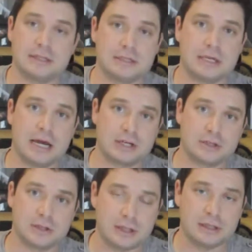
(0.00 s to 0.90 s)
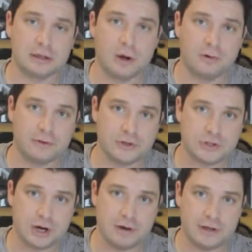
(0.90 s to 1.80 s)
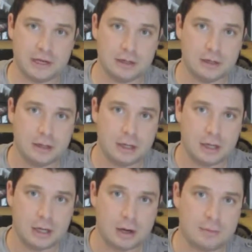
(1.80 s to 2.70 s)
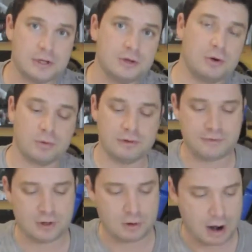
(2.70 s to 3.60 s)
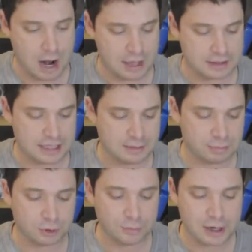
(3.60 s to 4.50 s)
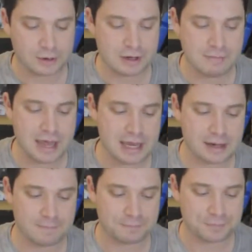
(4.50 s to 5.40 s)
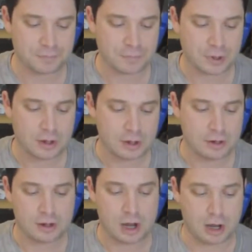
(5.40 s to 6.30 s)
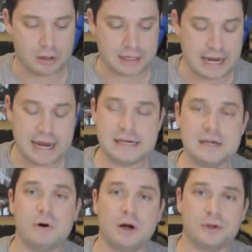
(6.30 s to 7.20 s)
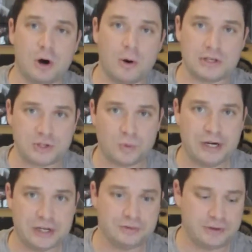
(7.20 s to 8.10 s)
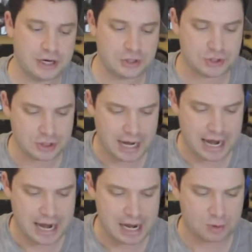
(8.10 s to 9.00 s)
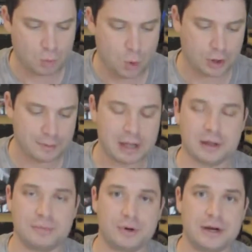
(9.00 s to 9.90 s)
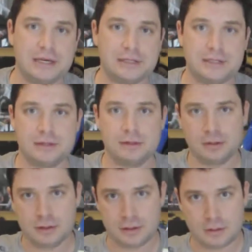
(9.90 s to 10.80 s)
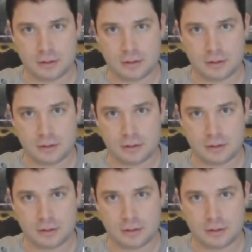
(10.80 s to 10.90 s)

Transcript: This is actually the low version of it. I'm going to do a review on the blueberry mint, the candy you all know as Swedish Fish, and watermelon breeze.